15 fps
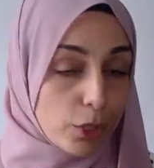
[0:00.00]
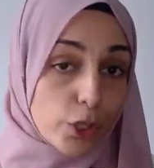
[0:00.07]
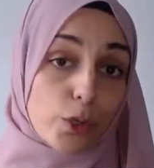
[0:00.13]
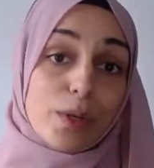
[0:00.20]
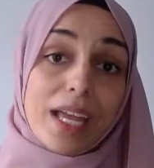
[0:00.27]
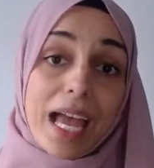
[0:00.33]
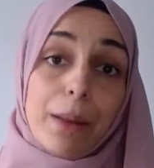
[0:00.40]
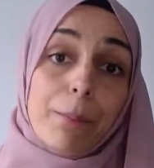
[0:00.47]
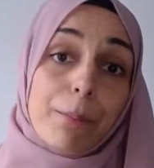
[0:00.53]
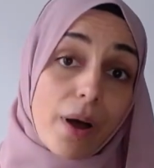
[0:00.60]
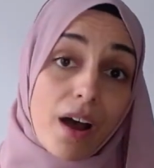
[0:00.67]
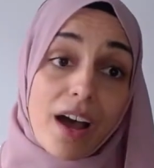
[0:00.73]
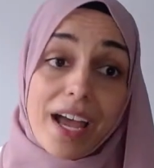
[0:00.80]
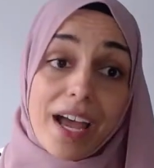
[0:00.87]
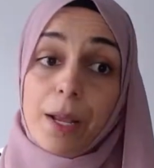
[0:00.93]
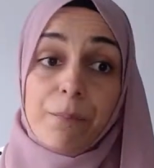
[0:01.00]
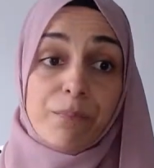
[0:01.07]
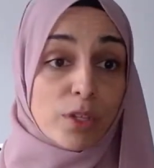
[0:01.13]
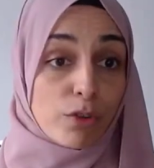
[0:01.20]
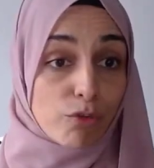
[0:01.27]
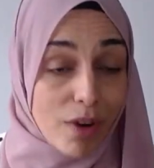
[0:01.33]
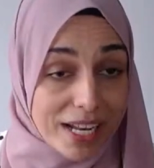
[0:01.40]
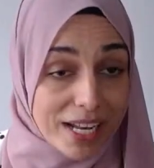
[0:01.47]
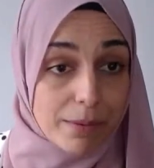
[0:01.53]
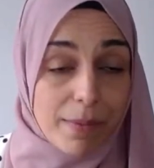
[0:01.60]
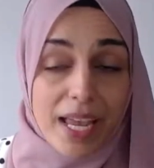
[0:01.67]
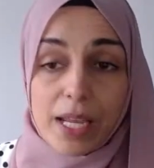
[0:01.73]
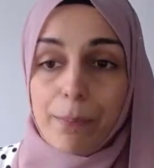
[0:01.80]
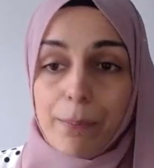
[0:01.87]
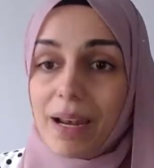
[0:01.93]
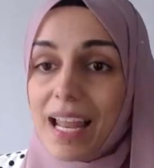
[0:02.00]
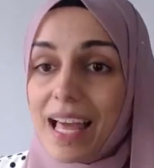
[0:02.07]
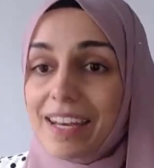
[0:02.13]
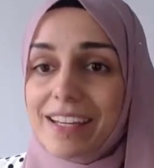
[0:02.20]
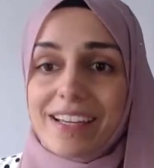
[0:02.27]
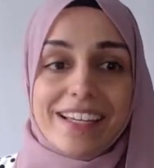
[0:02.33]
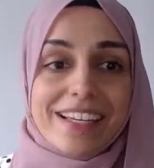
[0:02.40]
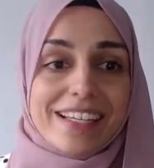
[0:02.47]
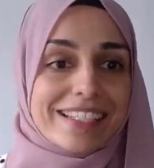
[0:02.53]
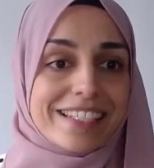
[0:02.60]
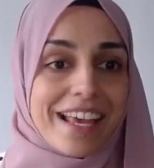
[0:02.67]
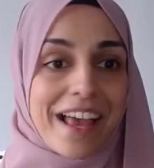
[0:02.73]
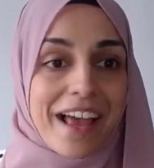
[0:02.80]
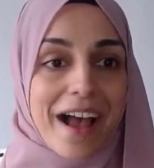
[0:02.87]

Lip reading: You can buy ready-made planners,